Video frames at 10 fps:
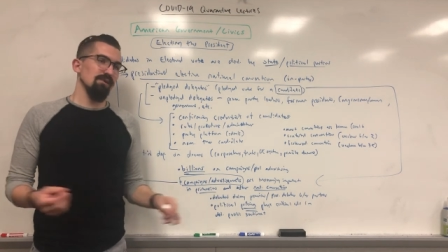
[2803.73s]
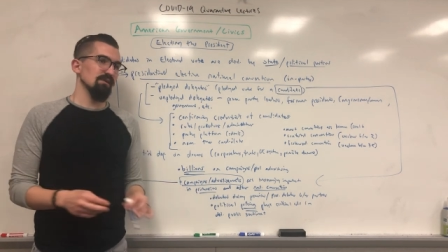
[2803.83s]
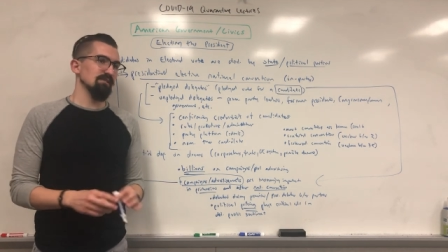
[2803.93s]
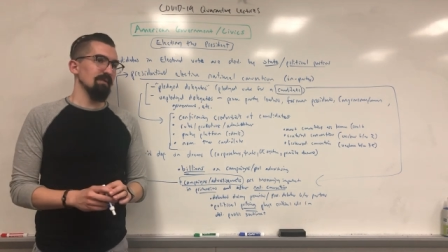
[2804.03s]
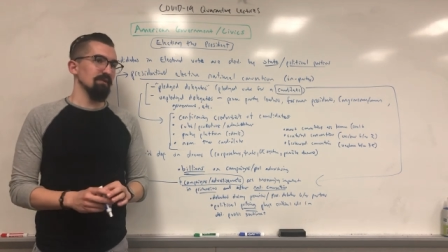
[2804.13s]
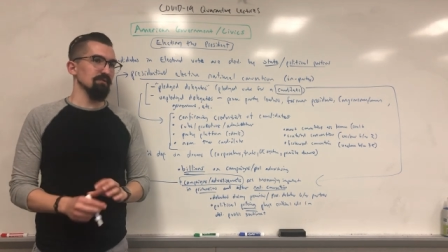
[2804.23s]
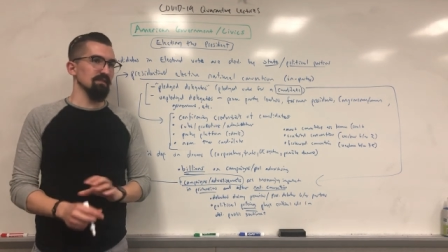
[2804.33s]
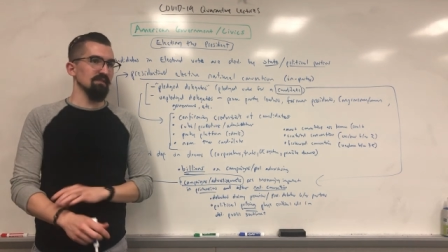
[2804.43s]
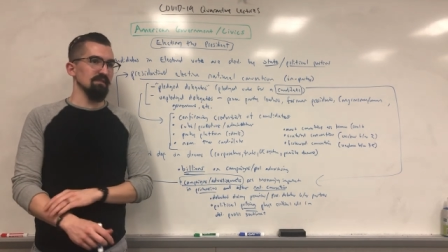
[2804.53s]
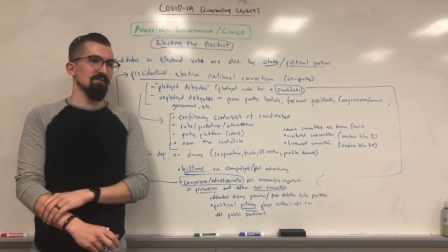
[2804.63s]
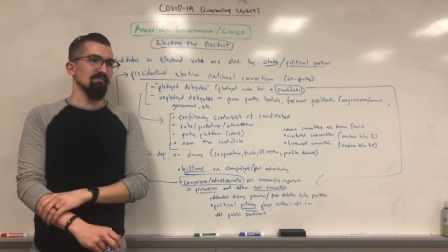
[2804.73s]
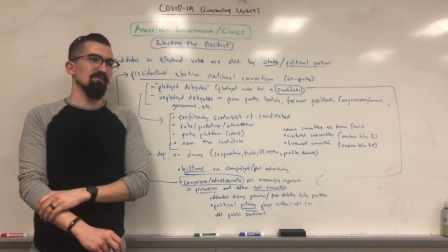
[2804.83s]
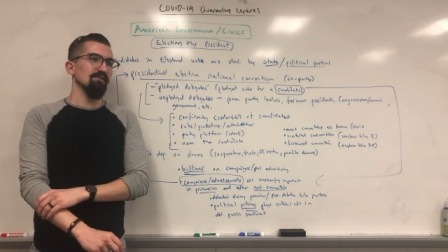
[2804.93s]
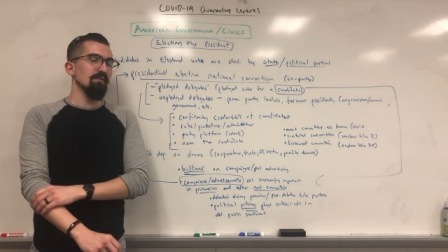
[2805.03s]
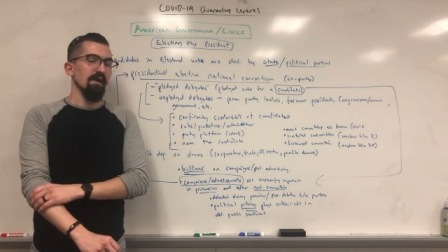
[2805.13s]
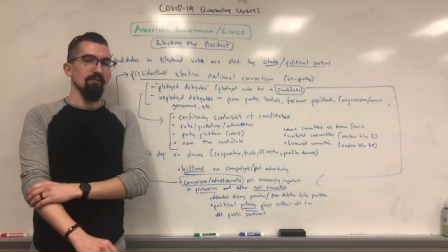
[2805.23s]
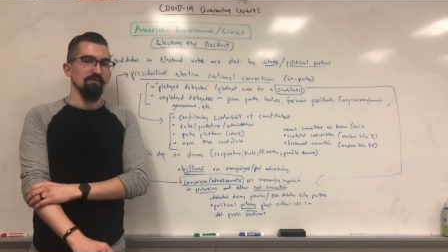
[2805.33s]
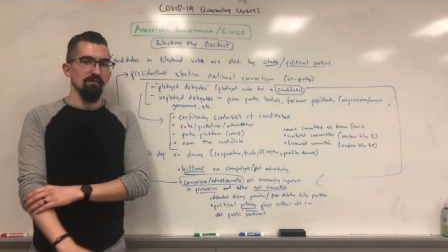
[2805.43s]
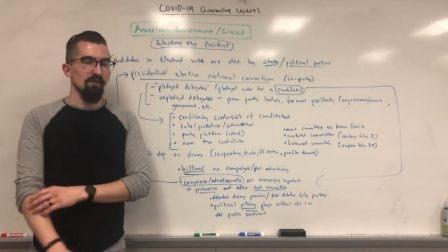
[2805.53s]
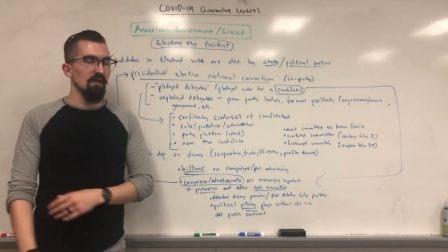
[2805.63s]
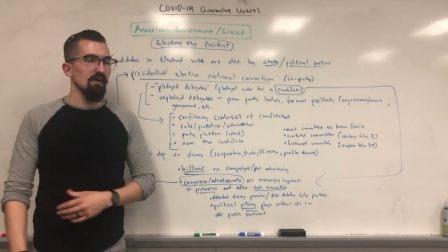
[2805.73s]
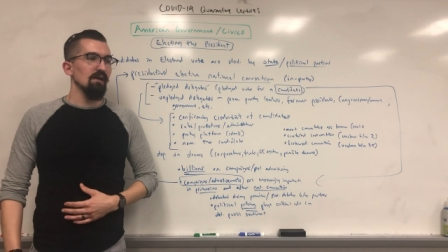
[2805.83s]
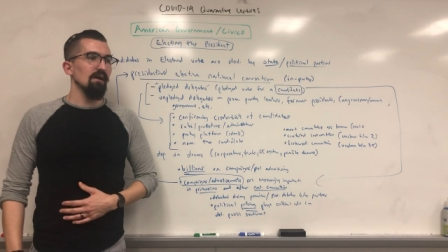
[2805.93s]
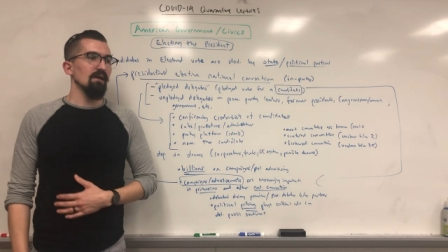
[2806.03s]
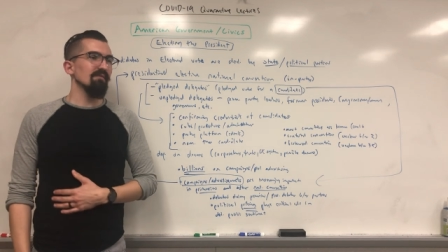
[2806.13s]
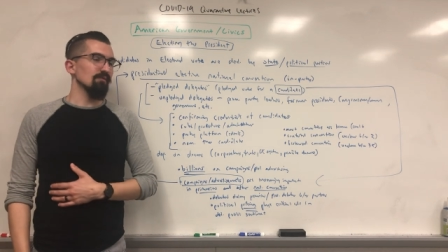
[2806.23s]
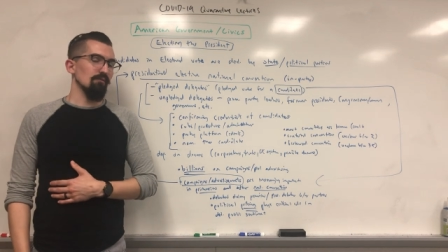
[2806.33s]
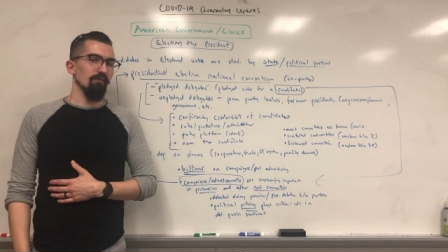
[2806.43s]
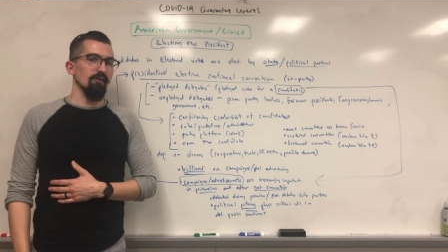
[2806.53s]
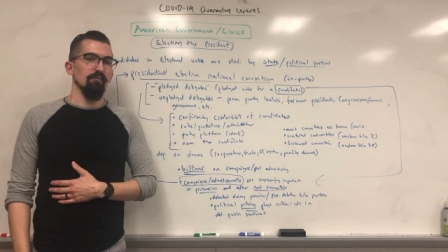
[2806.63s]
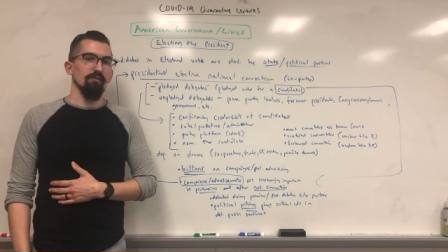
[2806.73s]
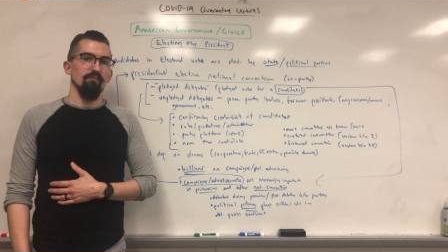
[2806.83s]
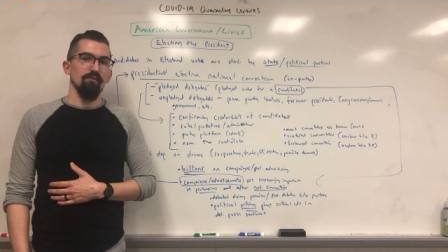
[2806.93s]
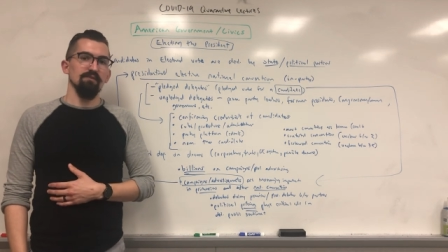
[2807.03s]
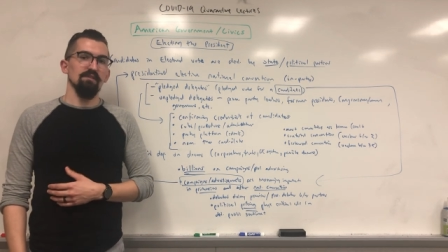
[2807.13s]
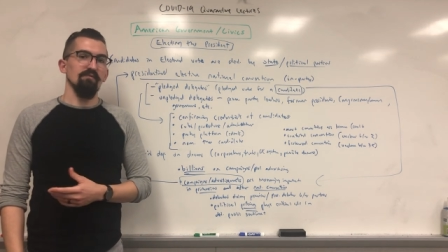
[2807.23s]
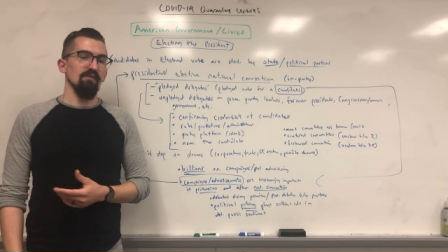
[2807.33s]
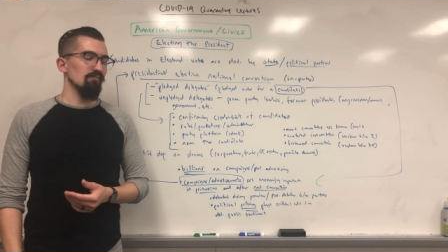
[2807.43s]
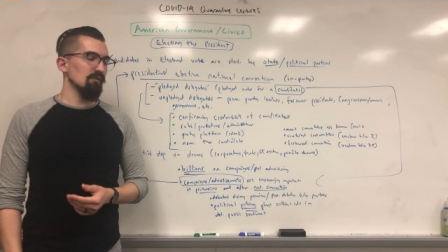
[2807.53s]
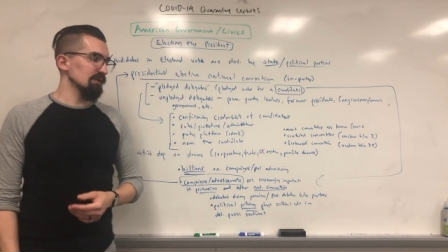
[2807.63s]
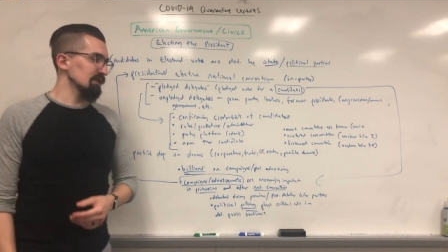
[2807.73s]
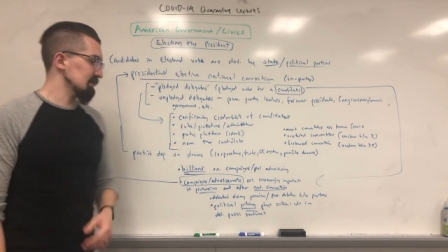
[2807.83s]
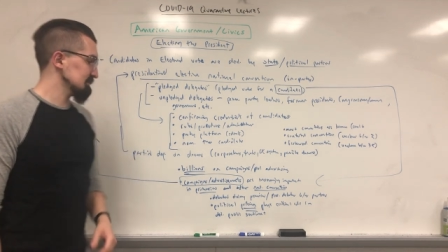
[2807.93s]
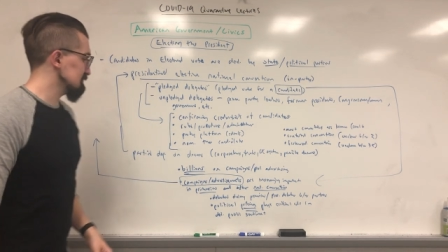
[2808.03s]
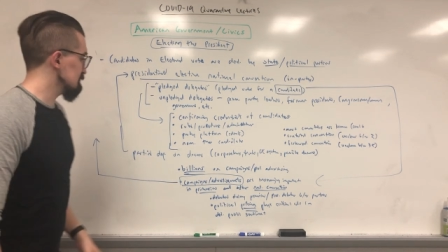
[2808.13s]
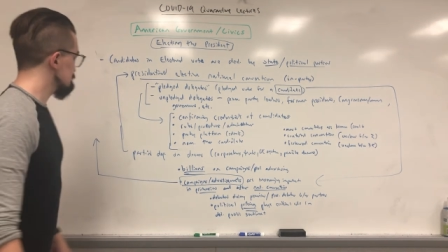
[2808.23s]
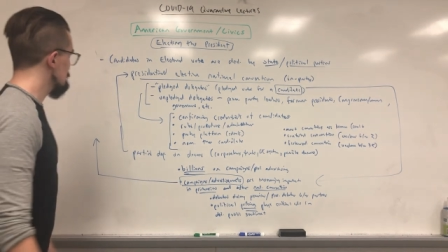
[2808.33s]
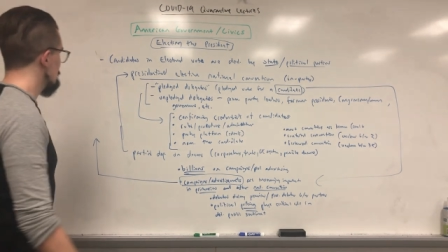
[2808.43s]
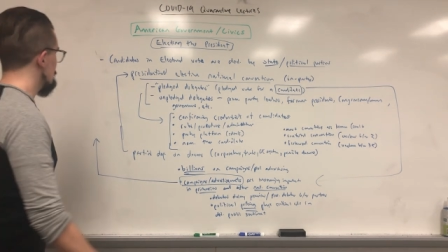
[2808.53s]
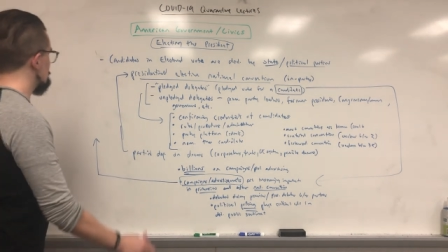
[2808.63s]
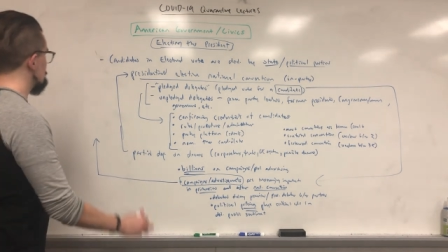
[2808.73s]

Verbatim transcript: especially since 2000, even earlier with TV and broadcast news, it's